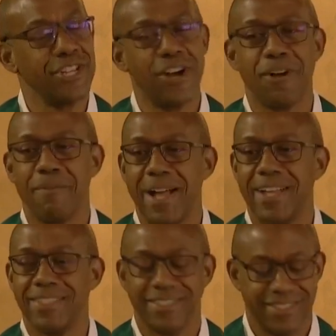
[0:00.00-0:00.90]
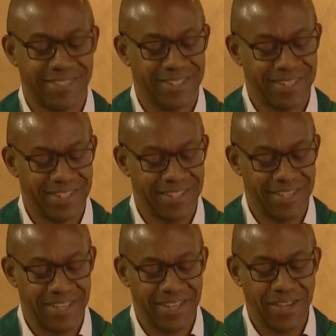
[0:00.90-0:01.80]
young man,
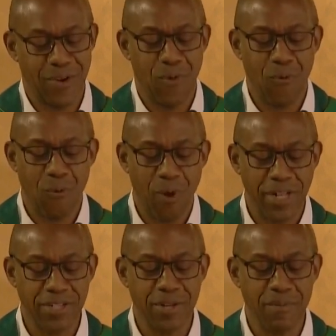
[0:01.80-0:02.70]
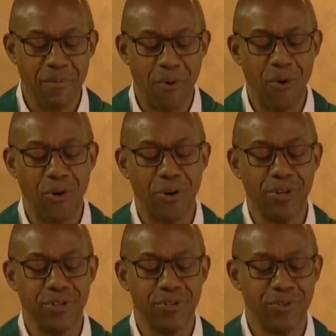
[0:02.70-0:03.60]
What more
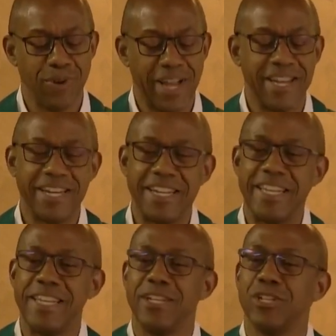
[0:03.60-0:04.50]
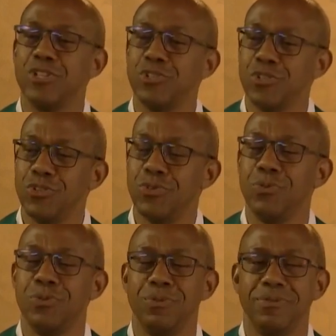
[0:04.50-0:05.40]
do I need to do?
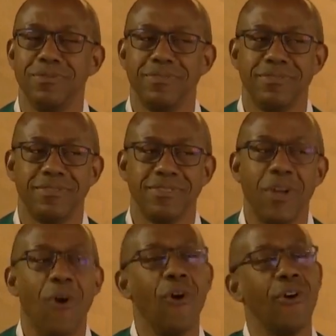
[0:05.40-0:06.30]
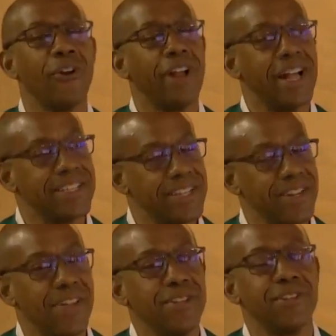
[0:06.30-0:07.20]
Or, as
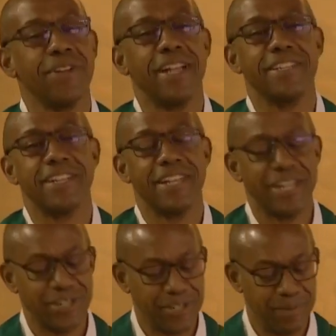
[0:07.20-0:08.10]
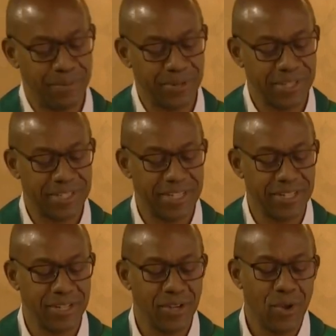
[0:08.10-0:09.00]
another translation puts
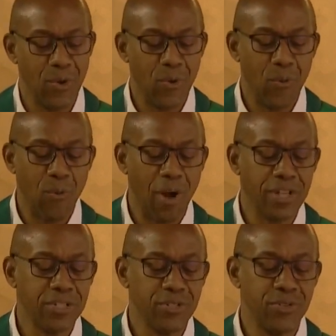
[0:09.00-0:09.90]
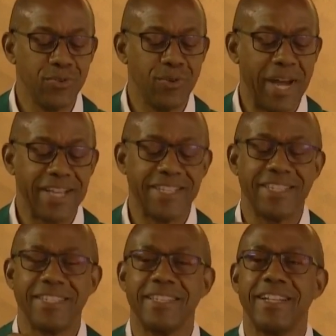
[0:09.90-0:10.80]
it, What do I
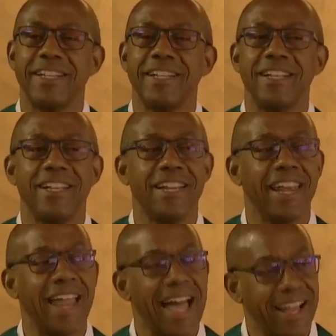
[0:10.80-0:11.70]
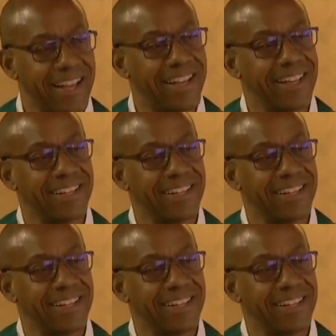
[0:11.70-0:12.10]
still lack?